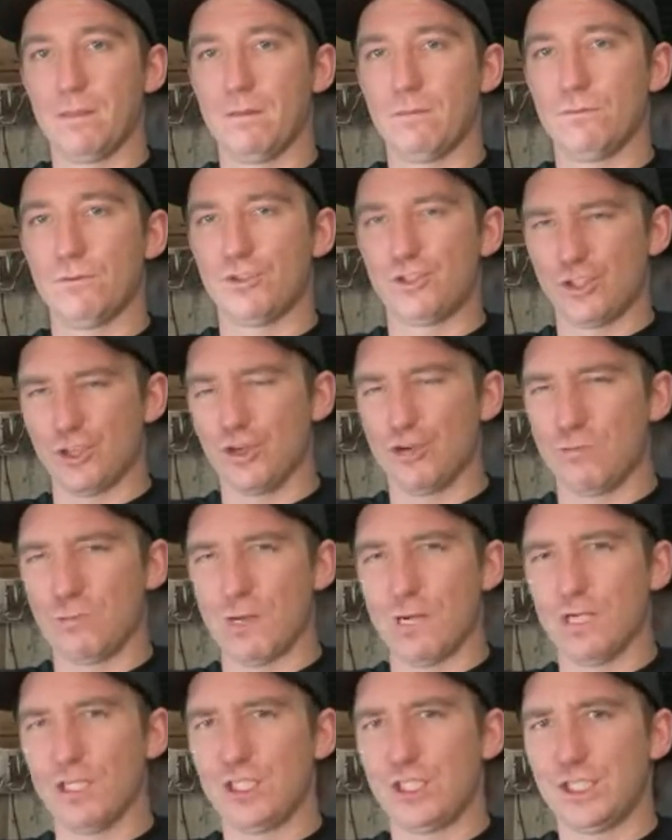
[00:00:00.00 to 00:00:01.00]
so
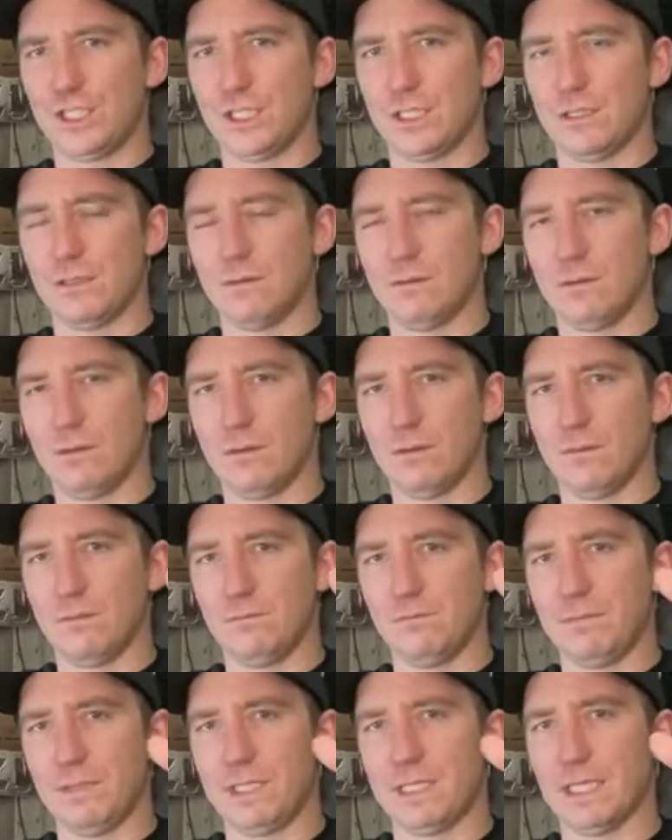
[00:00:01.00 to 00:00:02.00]
much
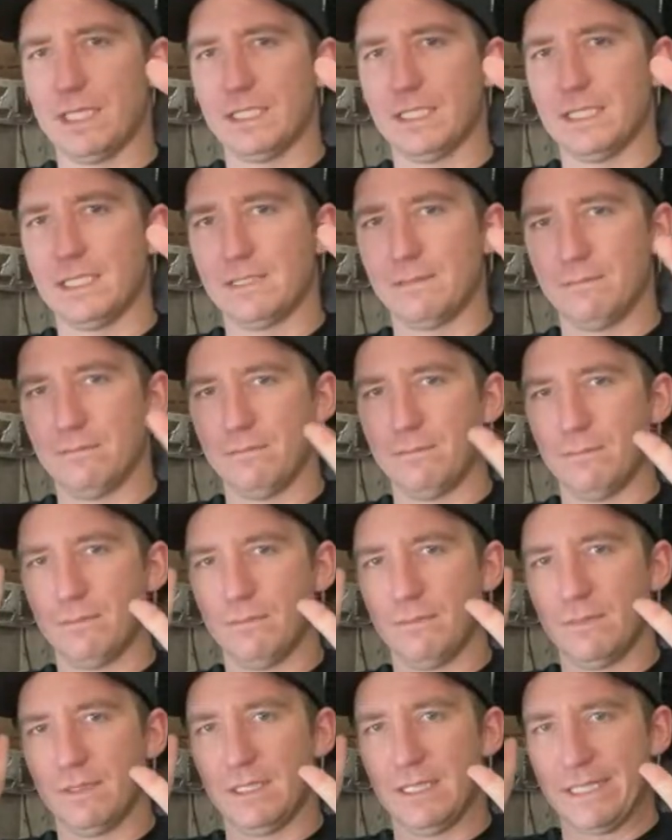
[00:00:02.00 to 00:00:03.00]
because it's
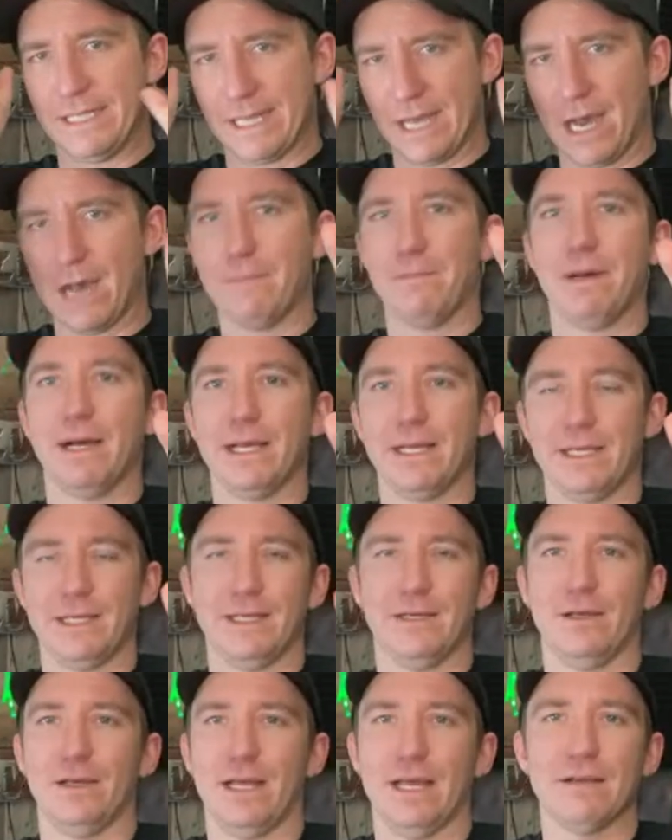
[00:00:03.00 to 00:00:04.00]
not my
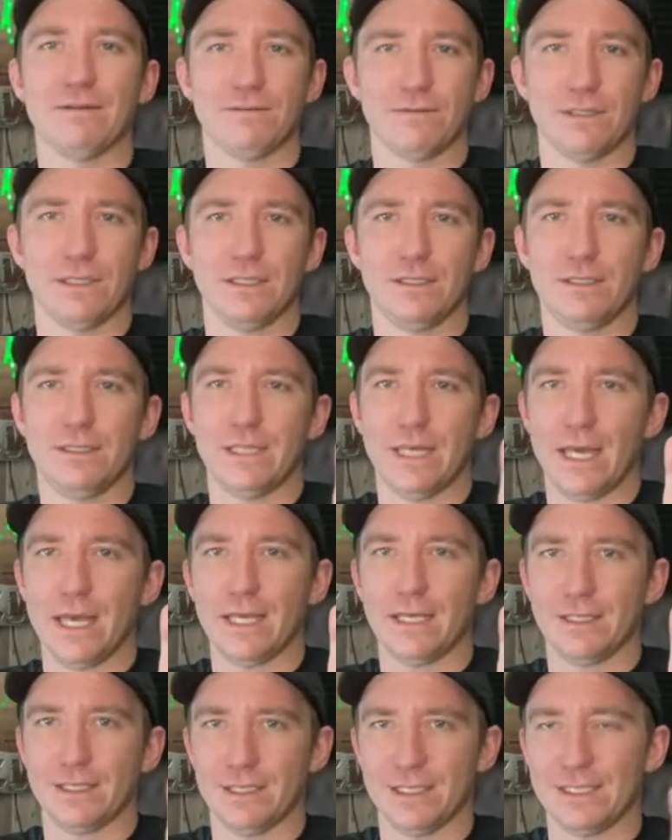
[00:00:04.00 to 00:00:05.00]

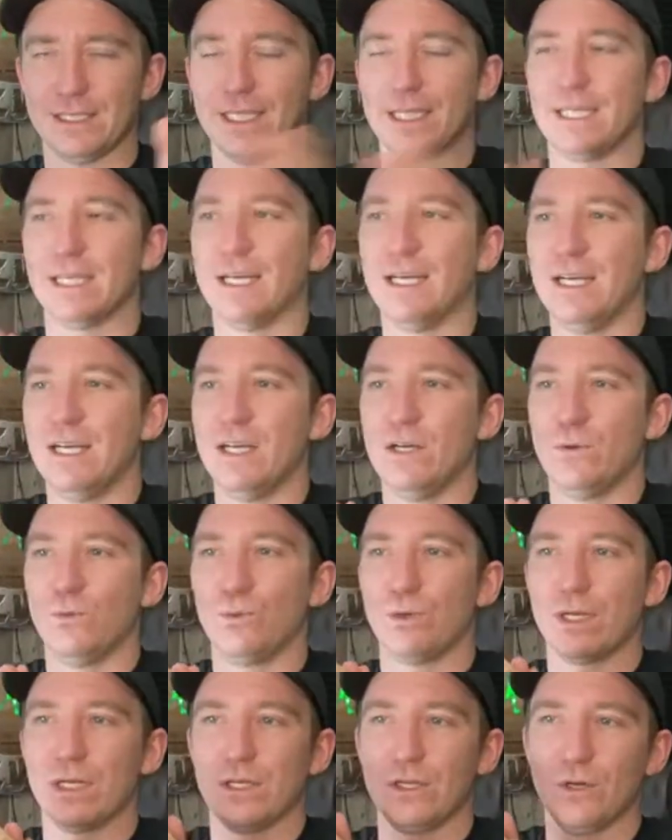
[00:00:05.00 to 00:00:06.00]
everyday. It's like
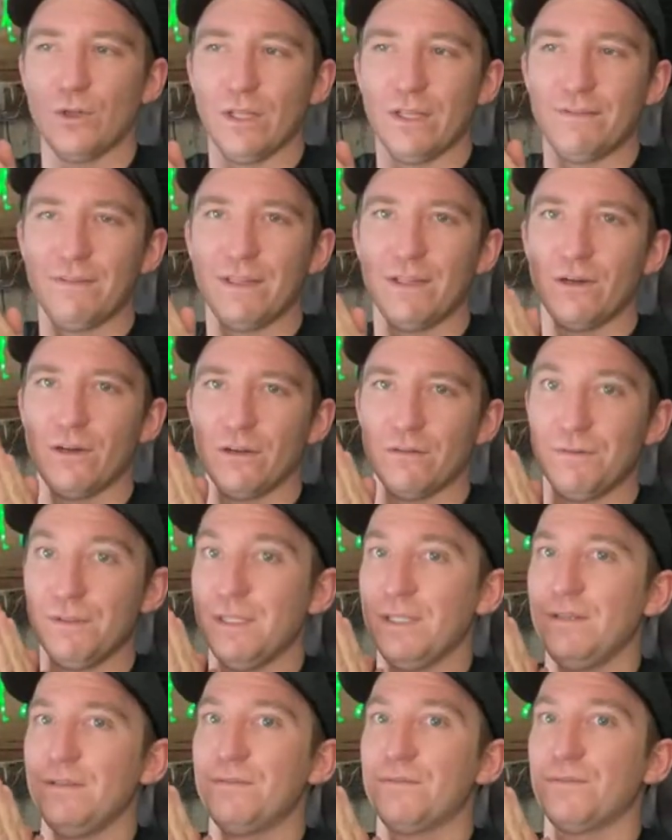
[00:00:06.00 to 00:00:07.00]
we're gonna go live in the
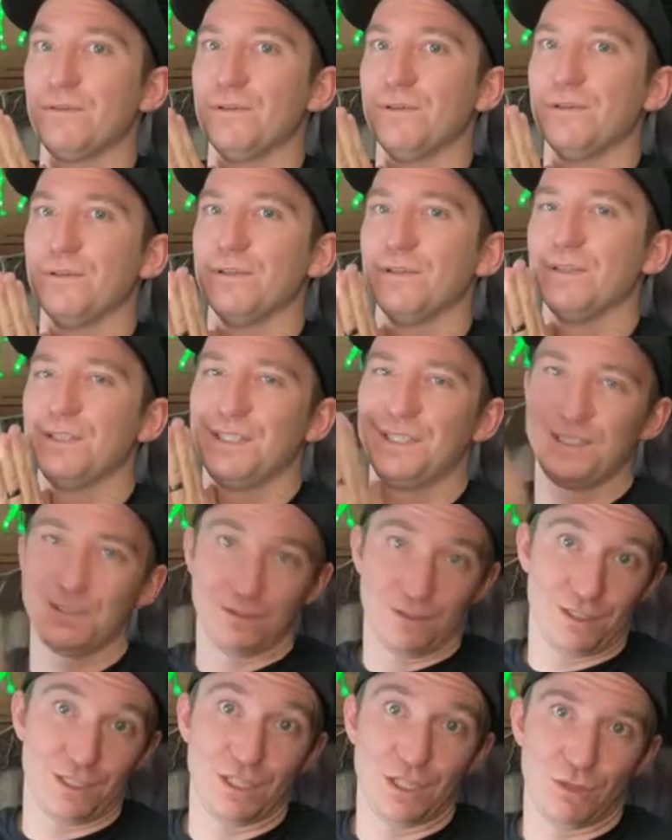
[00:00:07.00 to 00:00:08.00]
RV for
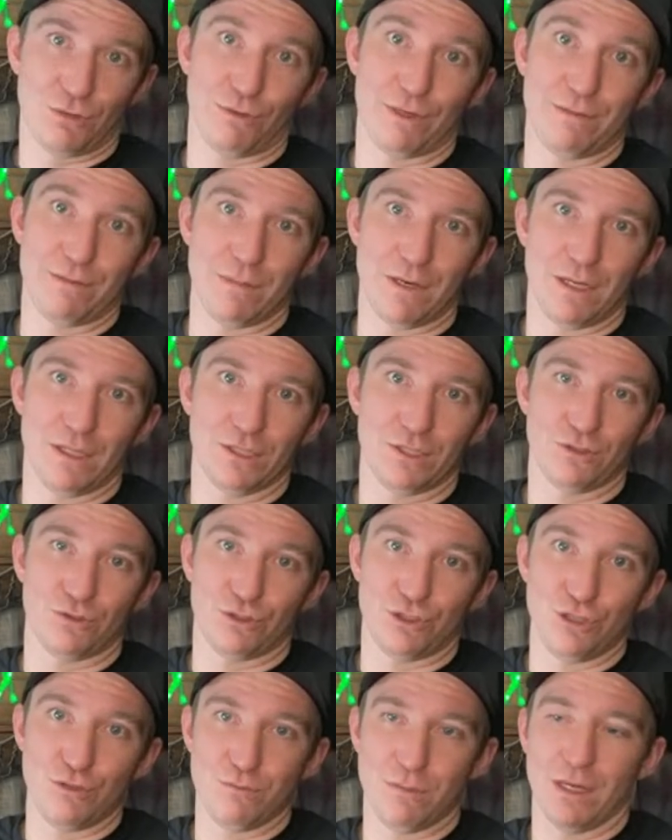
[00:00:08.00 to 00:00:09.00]
three months or
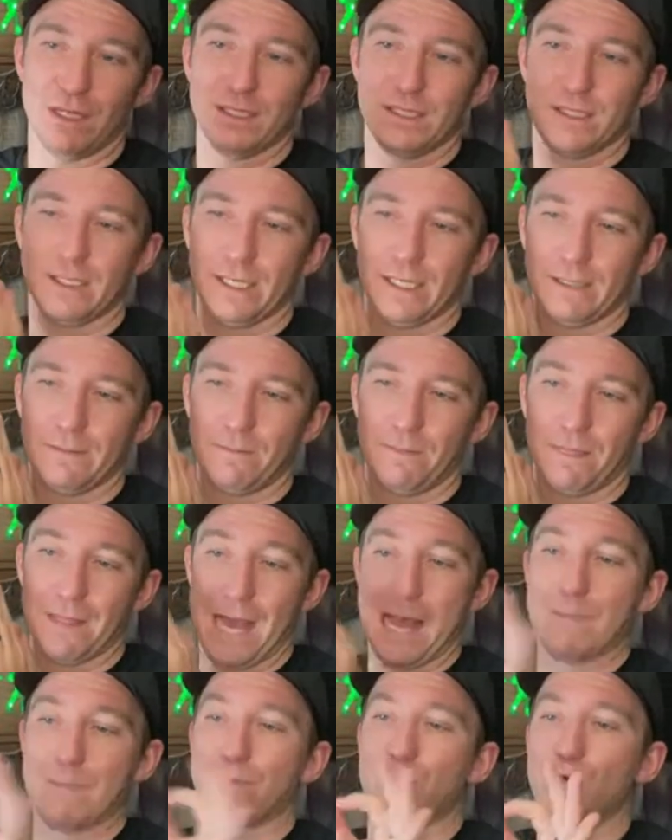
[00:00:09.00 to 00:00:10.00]
two months. Like
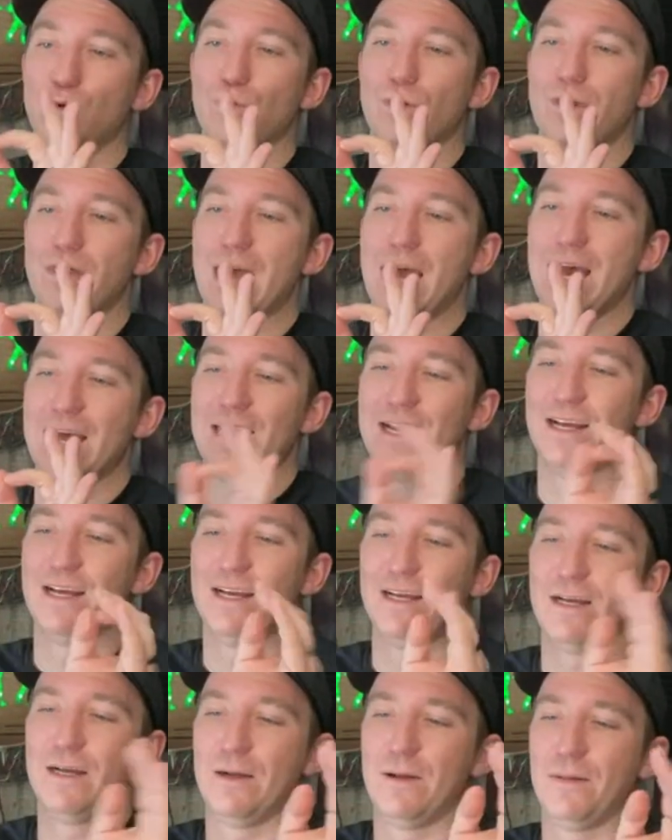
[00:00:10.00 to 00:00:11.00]
I'm cool with that.
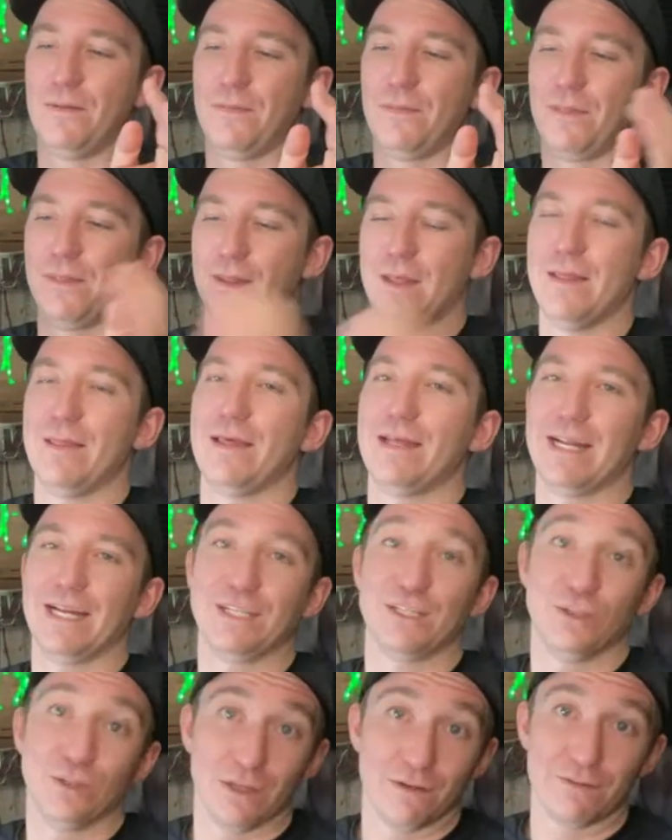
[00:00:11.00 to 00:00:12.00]
And then I
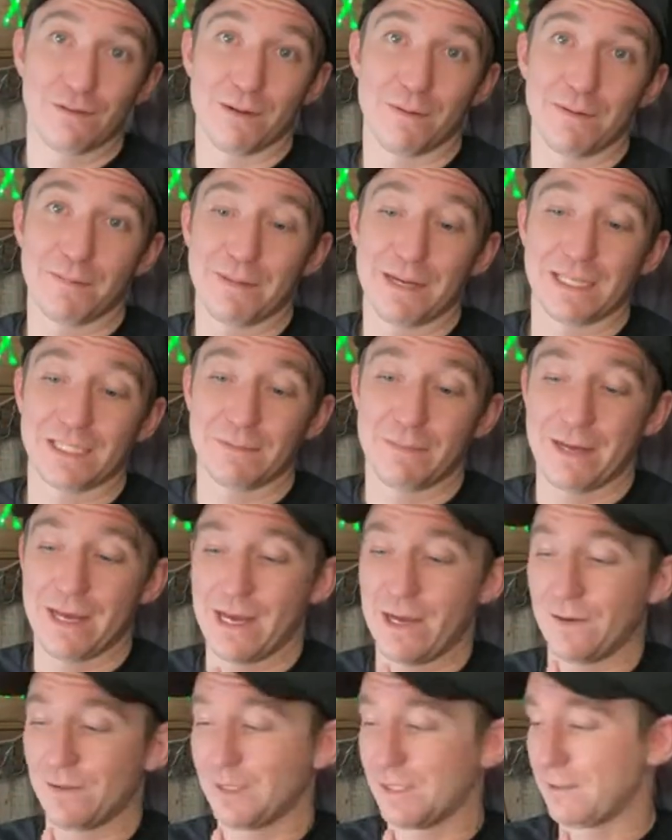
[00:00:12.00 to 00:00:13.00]
do love coming back to my
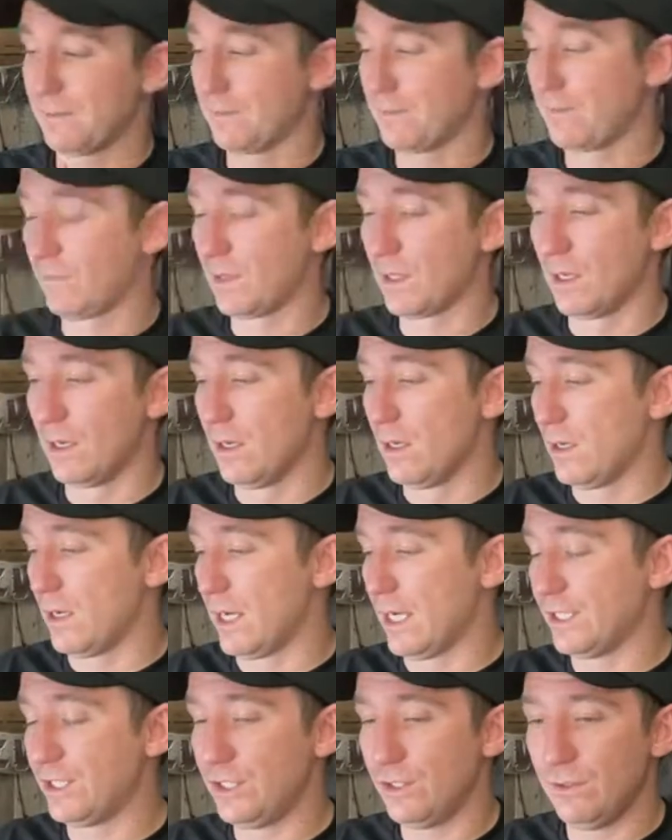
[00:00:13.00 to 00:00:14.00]
house.
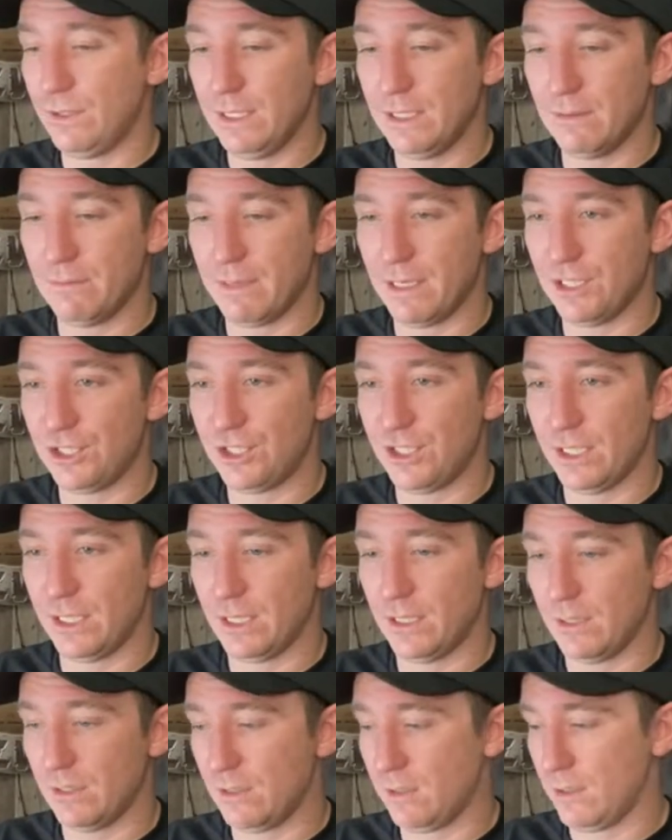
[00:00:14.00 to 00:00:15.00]
I do need to
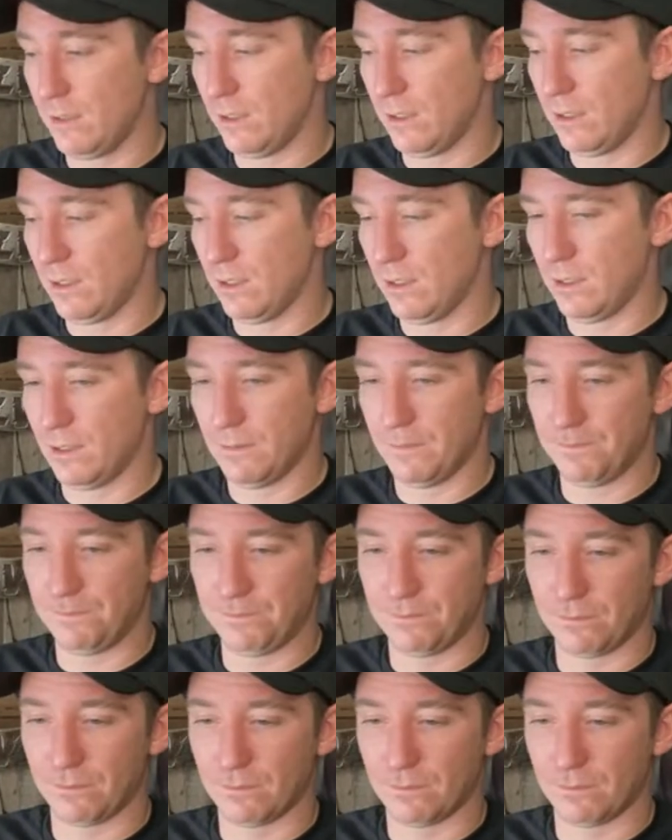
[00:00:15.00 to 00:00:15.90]
mention um,